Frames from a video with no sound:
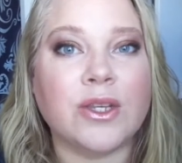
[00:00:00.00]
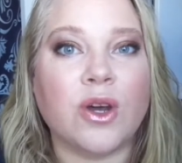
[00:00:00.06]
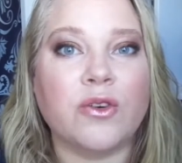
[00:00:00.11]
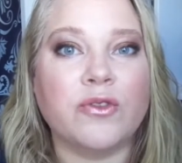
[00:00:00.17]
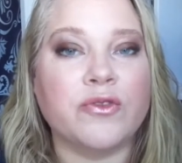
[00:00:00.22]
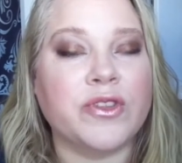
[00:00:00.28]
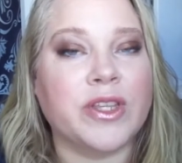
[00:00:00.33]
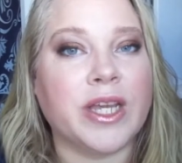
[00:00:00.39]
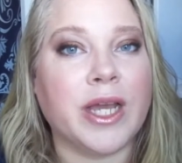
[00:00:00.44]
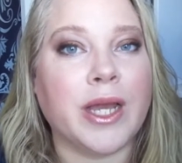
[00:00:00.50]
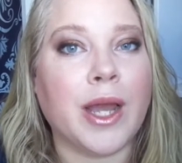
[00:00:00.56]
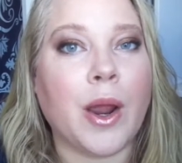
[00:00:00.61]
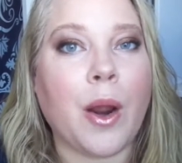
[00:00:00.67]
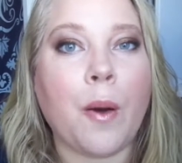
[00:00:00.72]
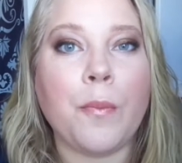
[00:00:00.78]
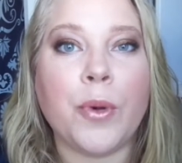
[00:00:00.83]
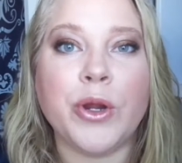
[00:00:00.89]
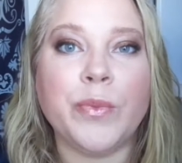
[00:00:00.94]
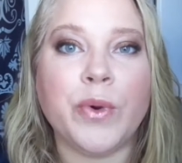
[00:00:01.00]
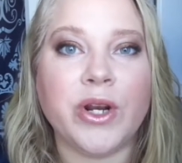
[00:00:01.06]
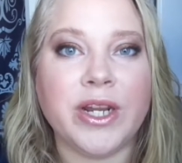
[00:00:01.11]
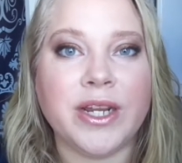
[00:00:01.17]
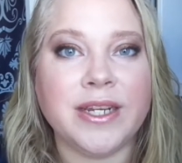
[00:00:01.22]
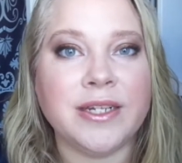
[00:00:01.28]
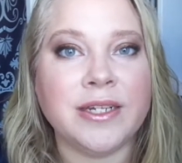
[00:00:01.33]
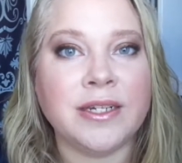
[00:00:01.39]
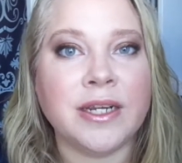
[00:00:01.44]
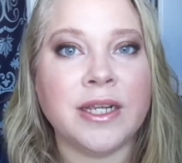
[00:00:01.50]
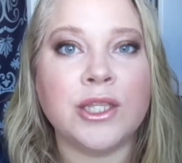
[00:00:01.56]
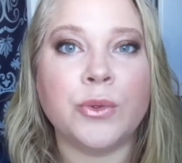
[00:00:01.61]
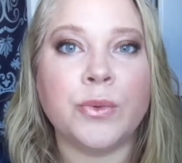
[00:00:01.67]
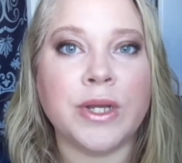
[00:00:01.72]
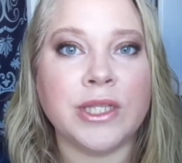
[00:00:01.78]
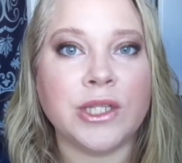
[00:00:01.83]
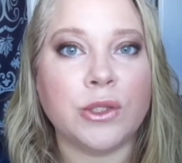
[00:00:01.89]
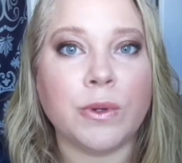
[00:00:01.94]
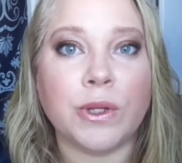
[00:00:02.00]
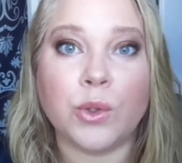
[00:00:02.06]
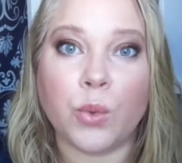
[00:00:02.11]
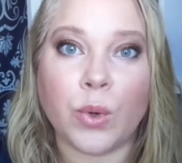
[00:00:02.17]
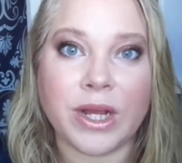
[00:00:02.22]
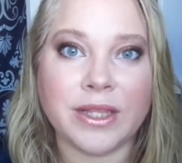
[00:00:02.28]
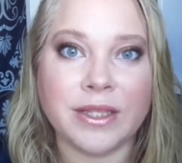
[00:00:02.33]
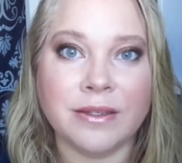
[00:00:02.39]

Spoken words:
of the Polish 2021.